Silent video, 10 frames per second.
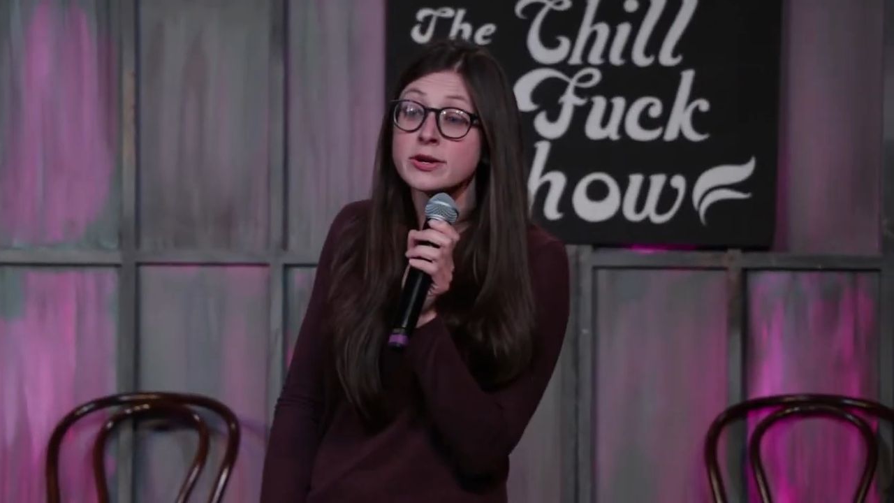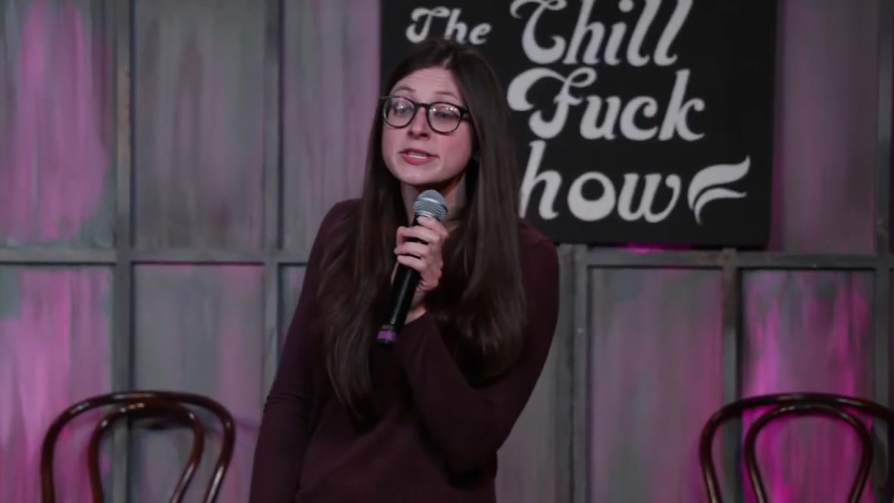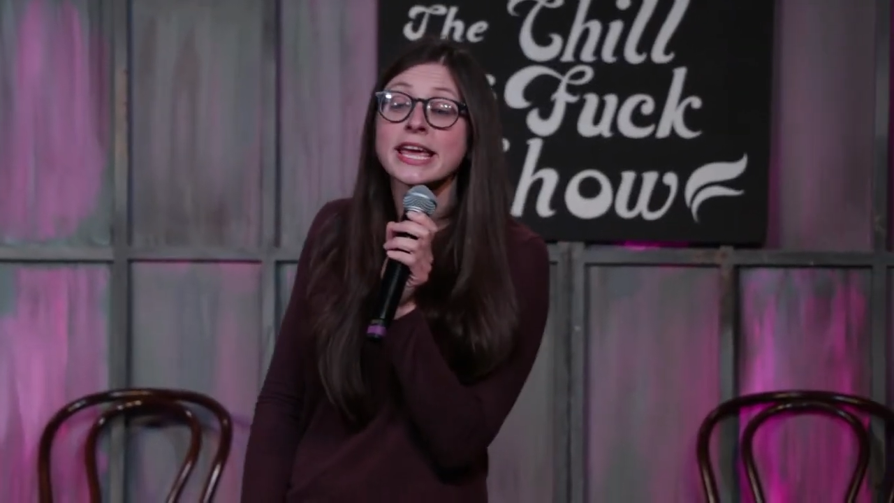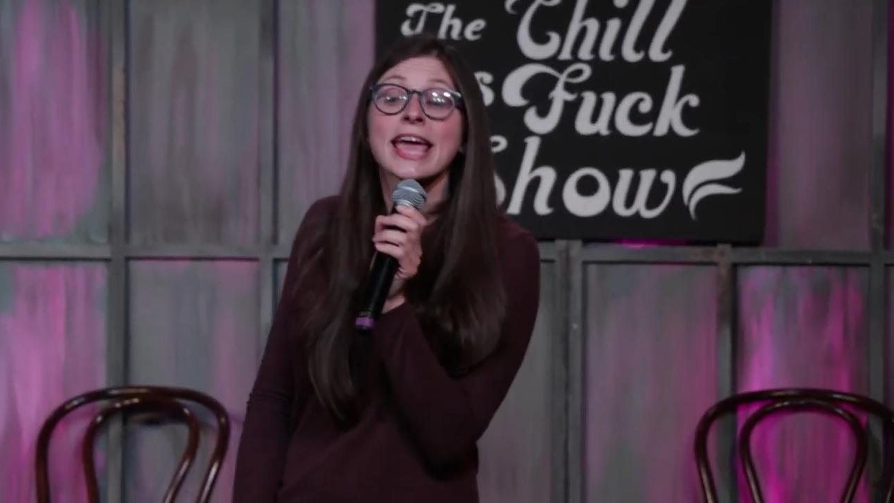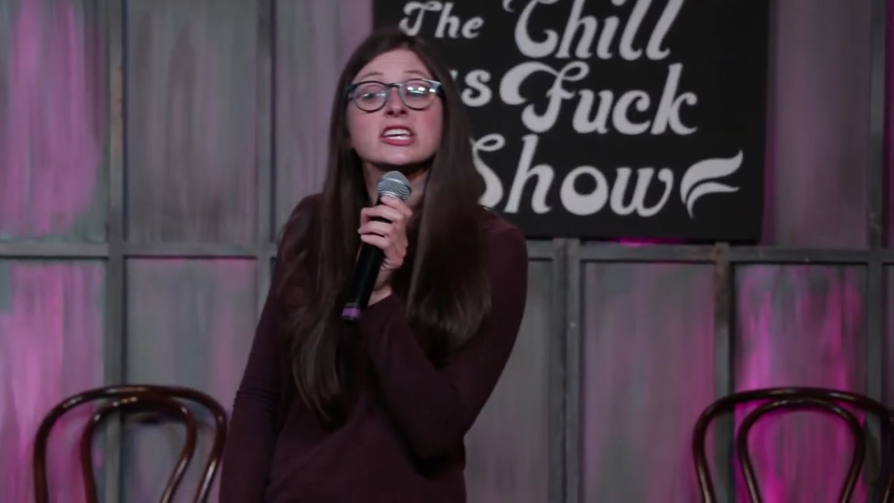they're
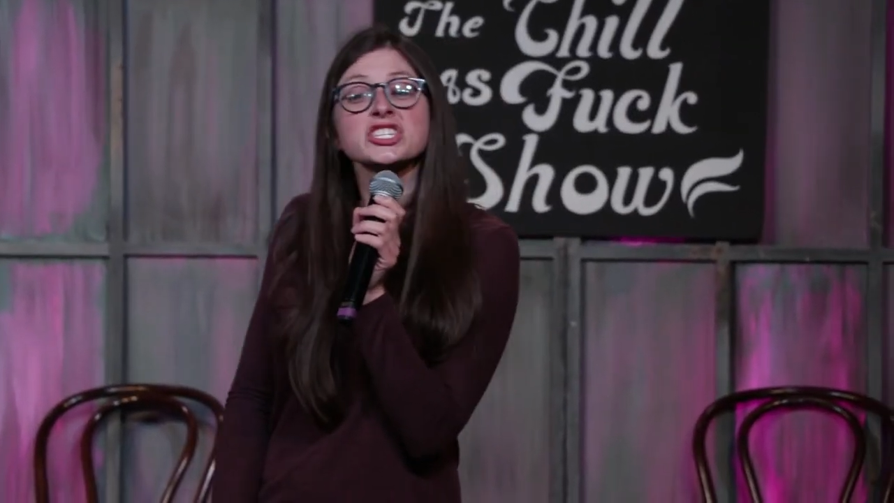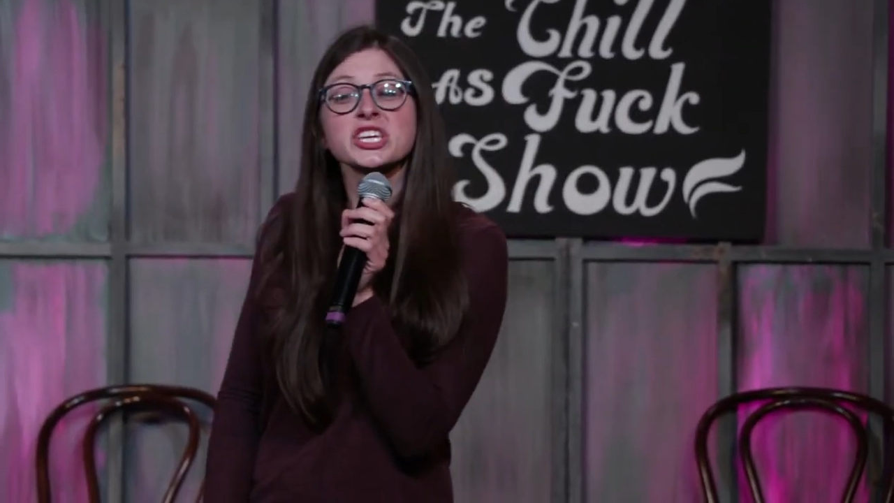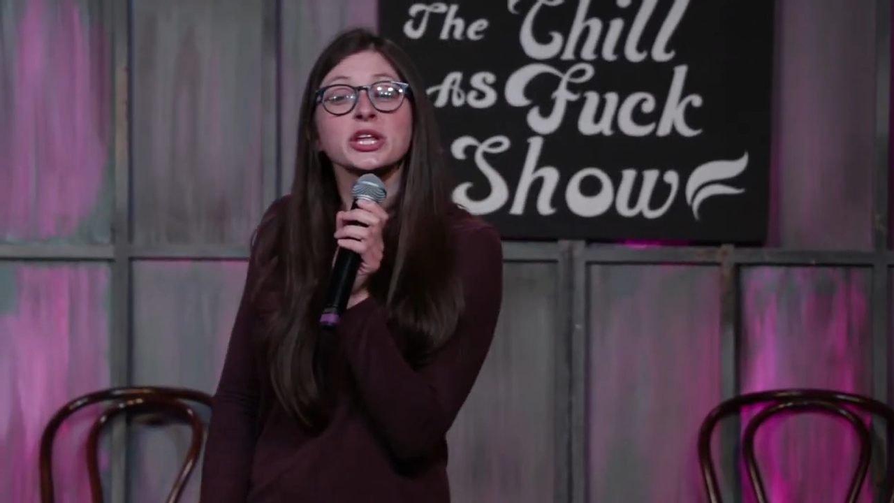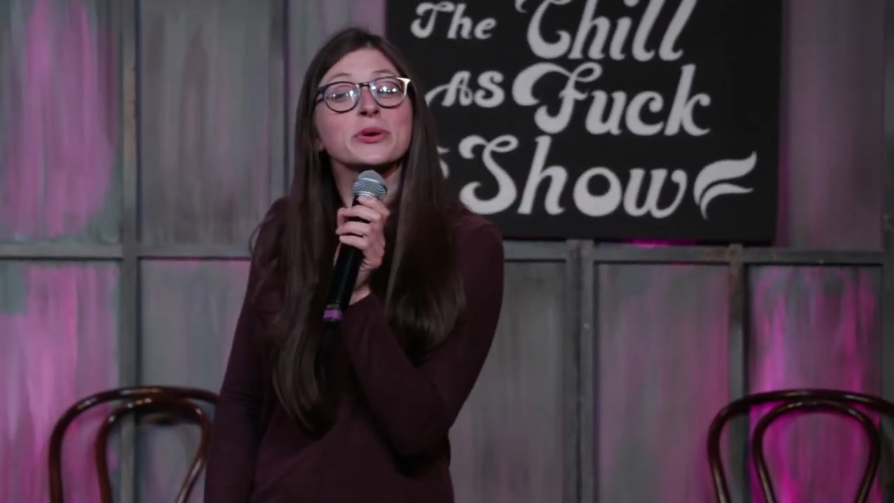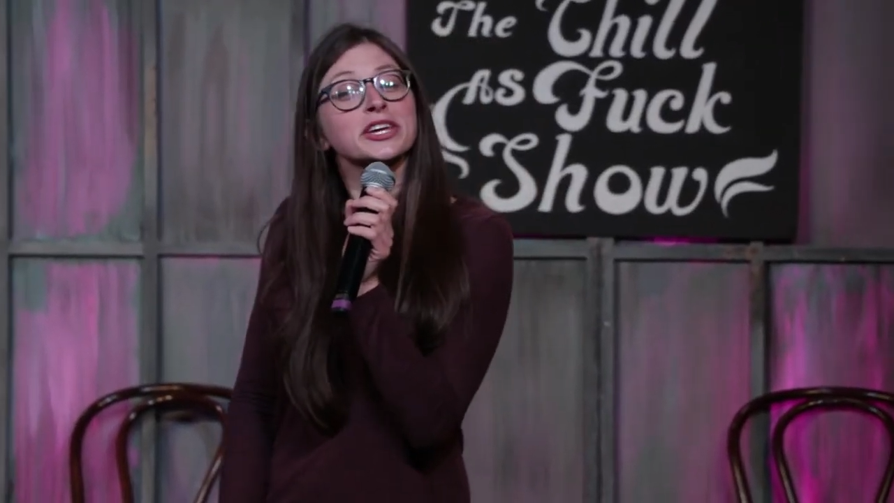saying, hey, just
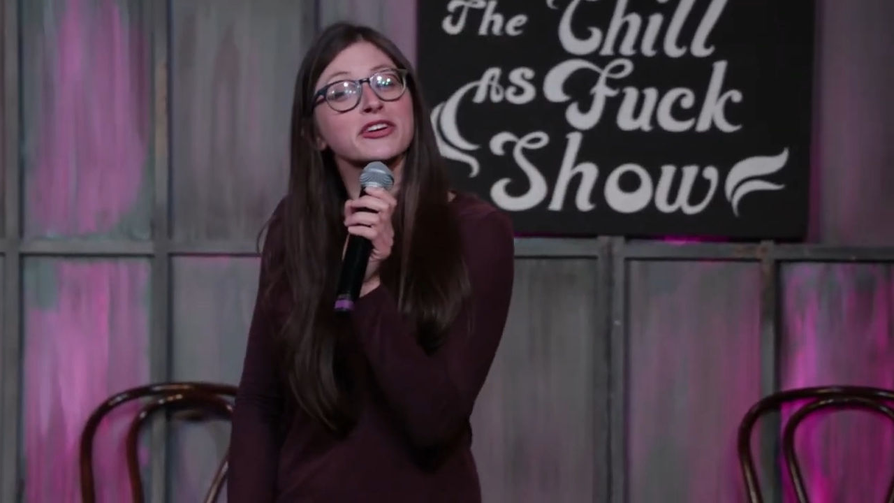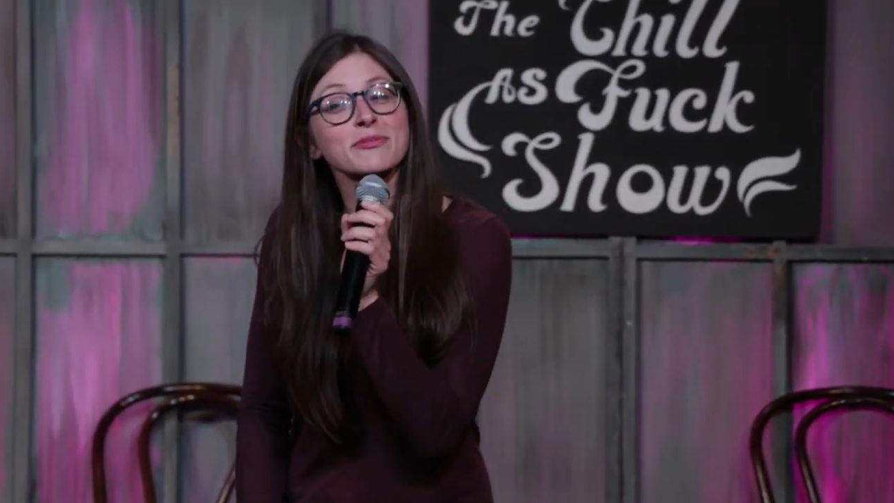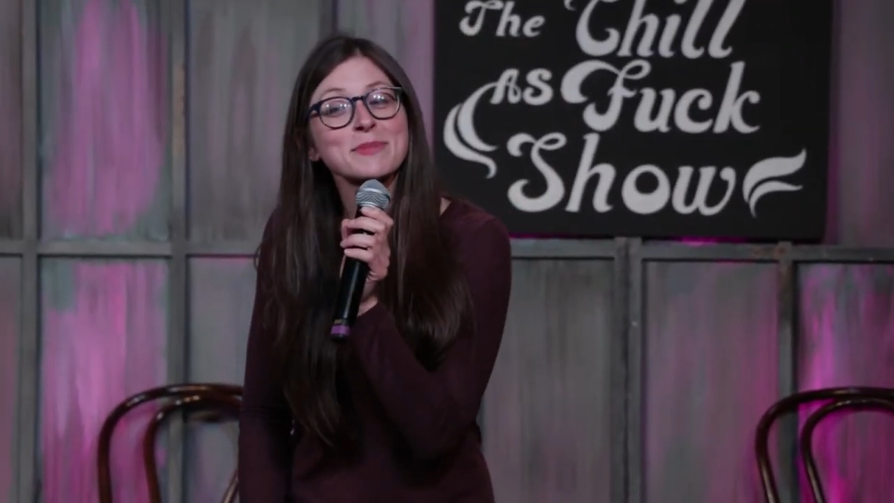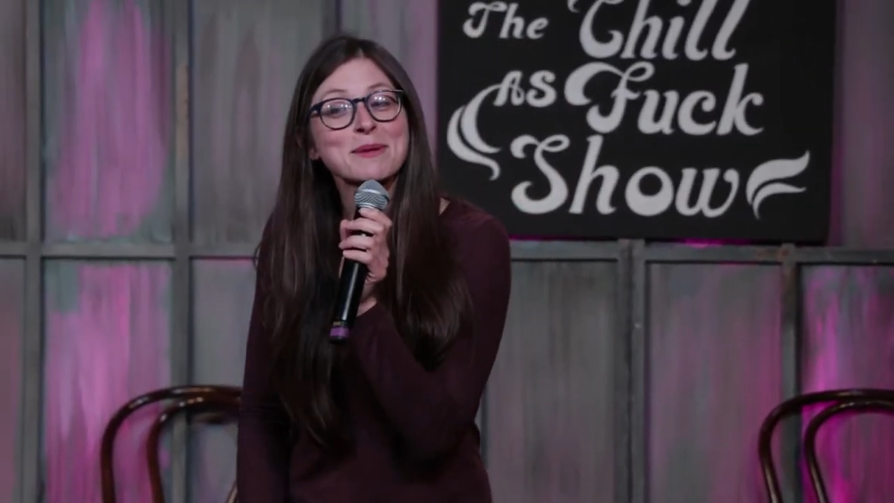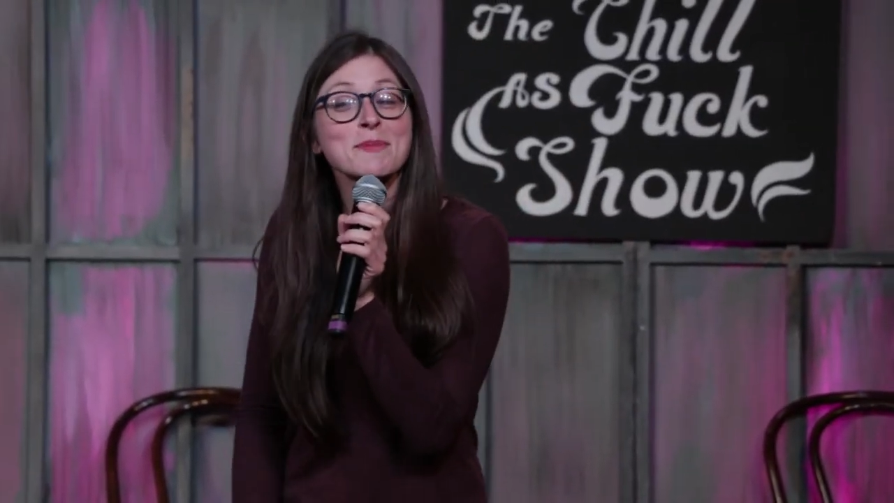so you know, a year from now,